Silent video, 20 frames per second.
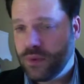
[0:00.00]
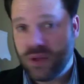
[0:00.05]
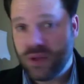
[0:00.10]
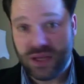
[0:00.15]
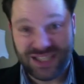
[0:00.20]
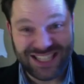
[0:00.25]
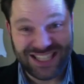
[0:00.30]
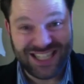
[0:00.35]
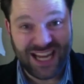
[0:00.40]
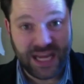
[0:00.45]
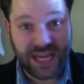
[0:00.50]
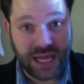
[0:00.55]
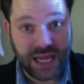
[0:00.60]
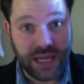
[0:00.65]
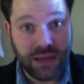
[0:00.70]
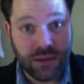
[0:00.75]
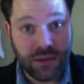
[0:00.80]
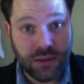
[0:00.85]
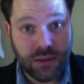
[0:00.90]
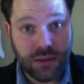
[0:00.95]

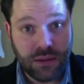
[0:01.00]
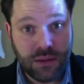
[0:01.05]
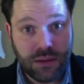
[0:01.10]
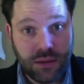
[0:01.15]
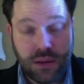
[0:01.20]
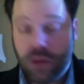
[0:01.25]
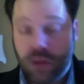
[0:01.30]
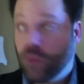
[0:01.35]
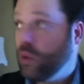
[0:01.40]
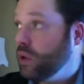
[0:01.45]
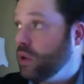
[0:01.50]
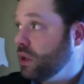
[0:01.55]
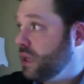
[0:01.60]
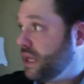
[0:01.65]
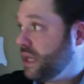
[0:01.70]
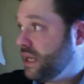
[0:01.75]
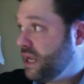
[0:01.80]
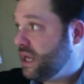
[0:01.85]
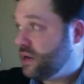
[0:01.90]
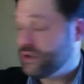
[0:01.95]
sticky, will
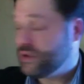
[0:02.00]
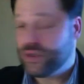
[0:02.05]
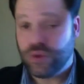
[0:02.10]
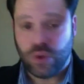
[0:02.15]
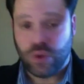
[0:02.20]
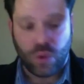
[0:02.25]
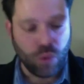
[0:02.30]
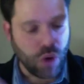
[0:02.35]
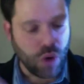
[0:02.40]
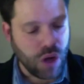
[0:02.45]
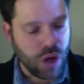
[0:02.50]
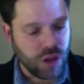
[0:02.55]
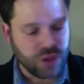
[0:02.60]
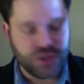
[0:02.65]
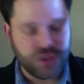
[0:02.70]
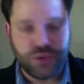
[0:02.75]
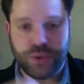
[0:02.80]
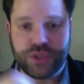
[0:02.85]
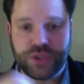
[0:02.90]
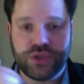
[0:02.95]
adhere to a wall or
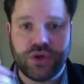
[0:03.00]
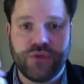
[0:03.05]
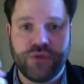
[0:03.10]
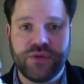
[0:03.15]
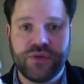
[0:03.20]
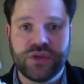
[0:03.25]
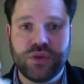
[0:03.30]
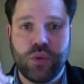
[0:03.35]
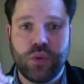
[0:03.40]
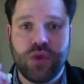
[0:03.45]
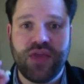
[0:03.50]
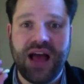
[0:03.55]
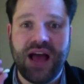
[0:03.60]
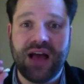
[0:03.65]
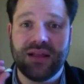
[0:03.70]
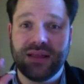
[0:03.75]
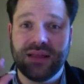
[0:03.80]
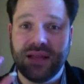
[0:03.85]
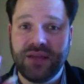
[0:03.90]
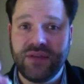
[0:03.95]
to a surface
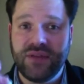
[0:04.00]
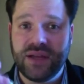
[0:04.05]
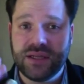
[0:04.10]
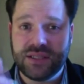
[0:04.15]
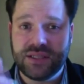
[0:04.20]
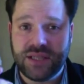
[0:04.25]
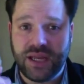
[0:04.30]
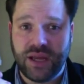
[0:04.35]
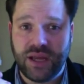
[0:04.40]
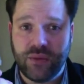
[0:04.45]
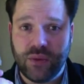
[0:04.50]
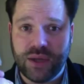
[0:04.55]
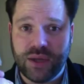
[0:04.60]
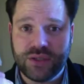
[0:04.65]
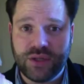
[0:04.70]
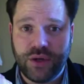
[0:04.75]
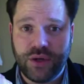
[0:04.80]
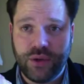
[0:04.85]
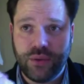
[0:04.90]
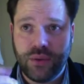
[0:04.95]
without leaving a sticky
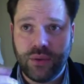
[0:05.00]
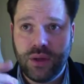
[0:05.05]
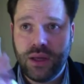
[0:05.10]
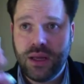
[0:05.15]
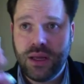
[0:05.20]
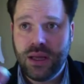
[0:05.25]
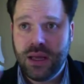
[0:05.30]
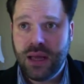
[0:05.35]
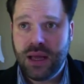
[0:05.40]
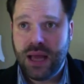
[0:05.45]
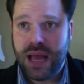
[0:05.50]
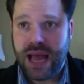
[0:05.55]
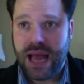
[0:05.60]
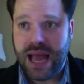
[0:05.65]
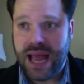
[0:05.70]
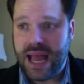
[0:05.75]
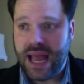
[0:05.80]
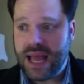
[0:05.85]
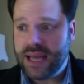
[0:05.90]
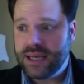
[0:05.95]
residue,
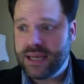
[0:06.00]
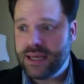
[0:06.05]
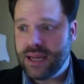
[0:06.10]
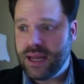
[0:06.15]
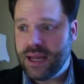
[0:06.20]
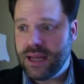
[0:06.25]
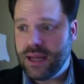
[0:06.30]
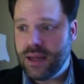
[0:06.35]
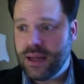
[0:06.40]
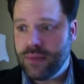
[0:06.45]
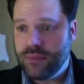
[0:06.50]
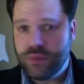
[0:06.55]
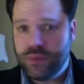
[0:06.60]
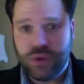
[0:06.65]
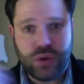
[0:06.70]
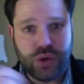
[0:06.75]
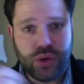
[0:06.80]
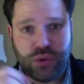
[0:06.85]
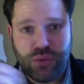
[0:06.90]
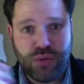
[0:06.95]
and you
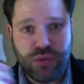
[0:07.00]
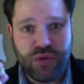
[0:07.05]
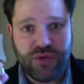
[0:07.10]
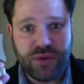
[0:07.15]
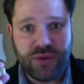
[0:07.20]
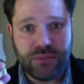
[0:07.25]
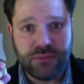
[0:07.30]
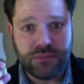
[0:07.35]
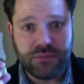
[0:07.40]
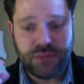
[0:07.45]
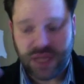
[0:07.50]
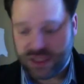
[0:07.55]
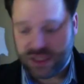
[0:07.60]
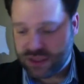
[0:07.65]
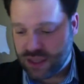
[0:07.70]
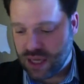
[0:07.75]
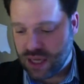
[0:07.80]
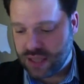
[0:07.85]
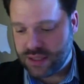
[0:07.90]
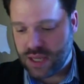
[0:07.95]
can remove it. It's
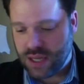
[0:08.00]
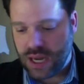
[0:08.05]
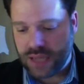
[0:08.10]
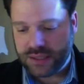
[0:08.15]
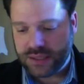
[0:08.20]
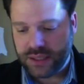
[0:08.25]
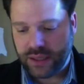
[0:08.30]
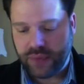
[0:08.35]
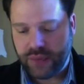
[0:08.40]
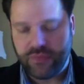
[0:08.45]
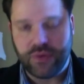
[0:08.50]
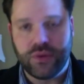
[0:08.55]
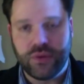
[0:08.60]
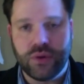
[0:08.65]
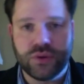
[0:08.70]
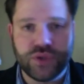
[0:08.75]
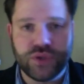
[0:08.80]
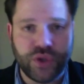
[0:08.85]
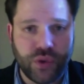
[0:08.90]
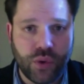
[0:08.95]
non-toxic. For
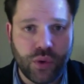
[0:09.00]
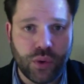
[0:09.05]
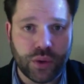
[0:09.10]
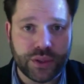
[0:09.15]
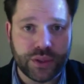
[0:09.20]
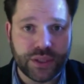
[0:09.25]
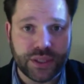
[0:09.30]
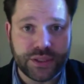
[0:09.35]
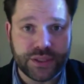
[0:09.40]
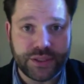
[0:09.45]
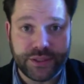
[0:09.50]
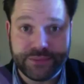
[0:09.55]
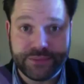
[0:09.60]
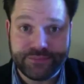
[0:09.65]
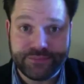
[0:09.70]
those of you who are just